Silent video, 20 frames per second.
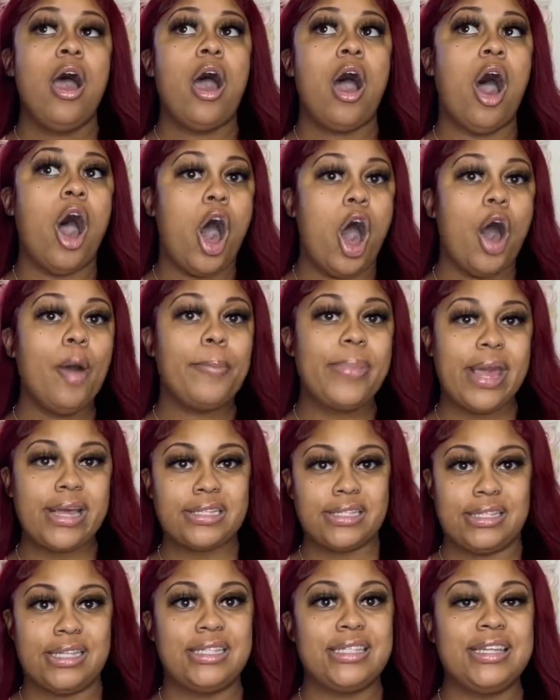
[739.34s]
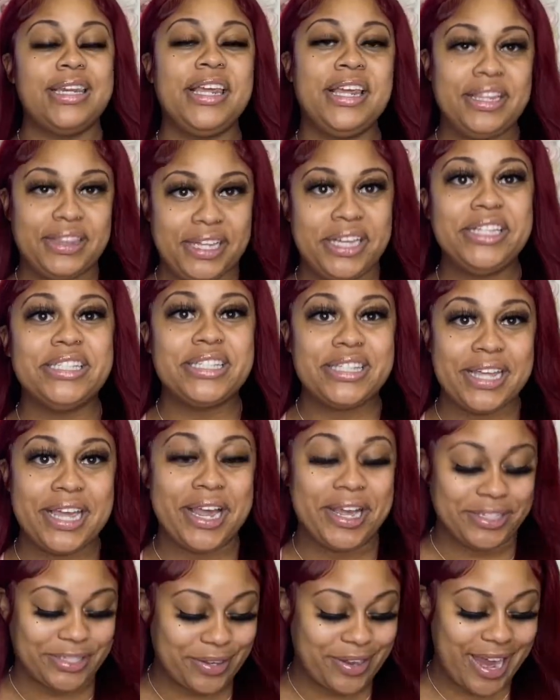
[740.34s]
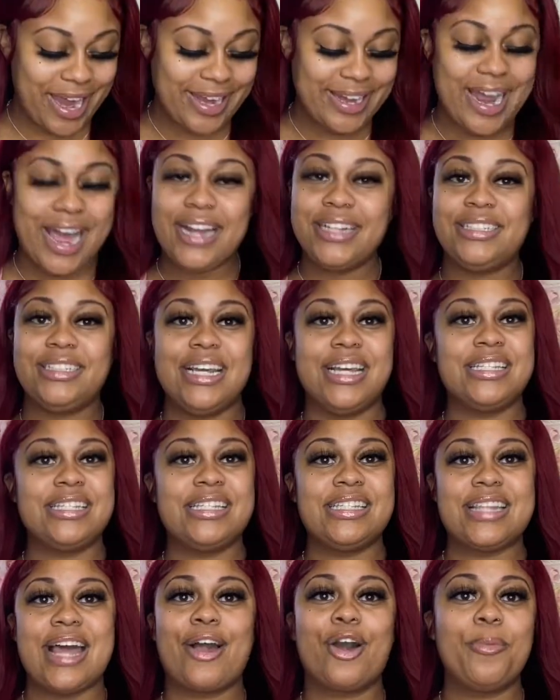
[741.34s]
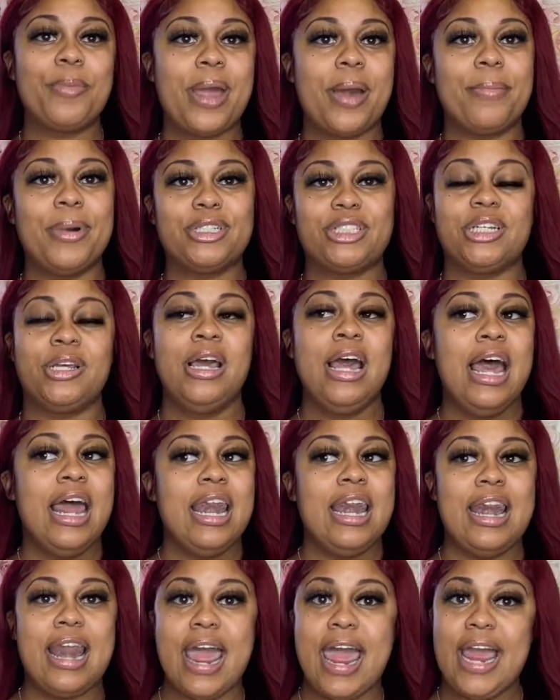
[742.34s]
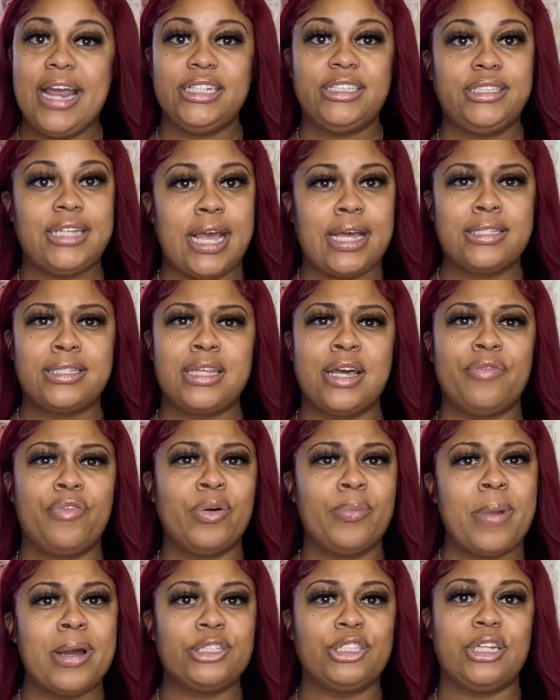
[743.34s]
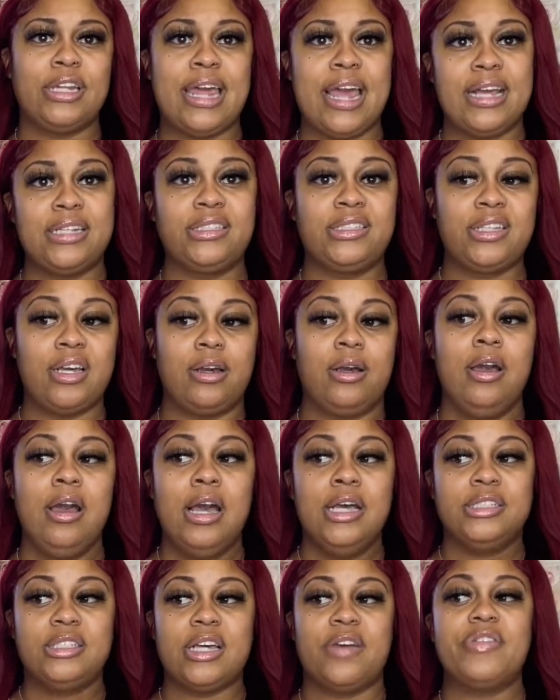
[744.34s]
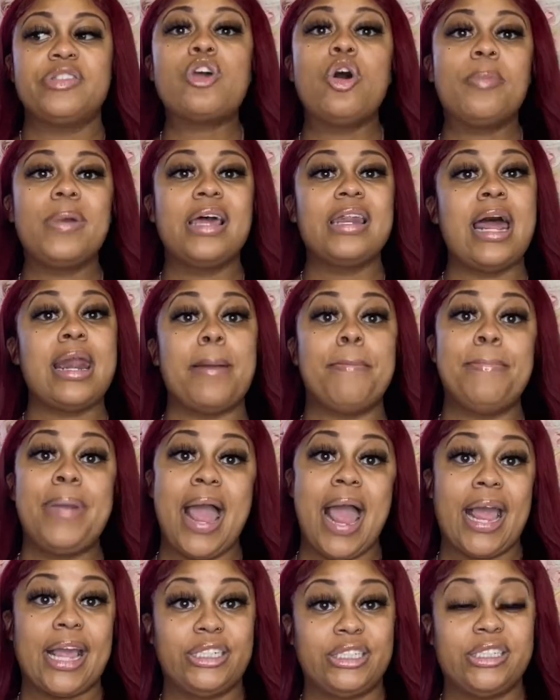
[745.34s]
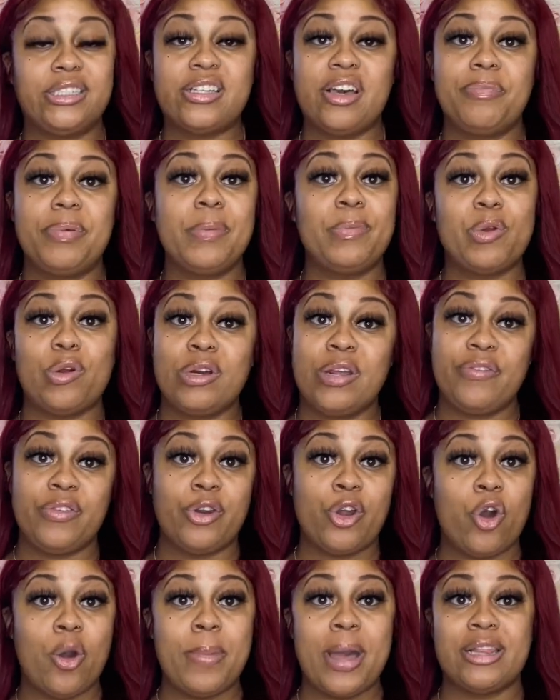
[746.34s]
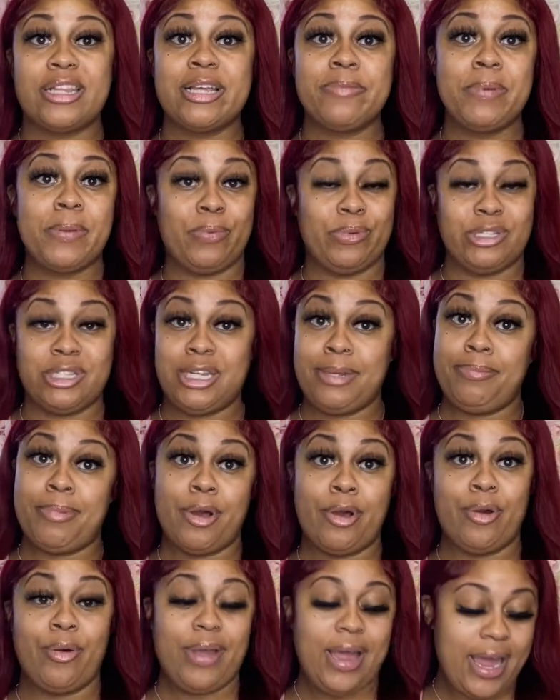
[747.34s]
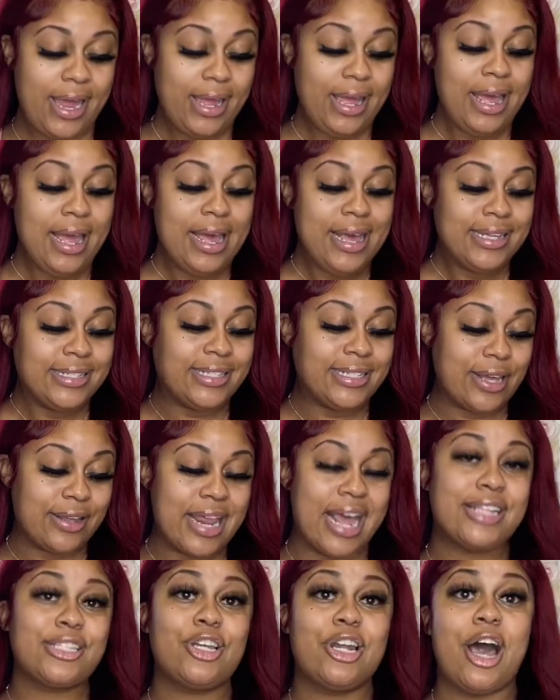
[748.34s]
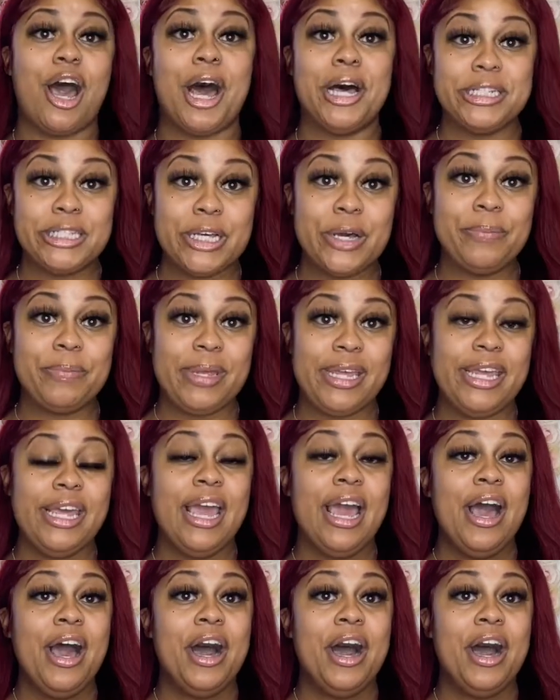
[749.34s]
all businesses need these things, okay? Not just, it's not gonna be a bunch of lash tech stuff or a bunch of lash stuff. It's gonna be a lot of packaging stuff people don't even know about that people sleep on, okay? So that's gonna also be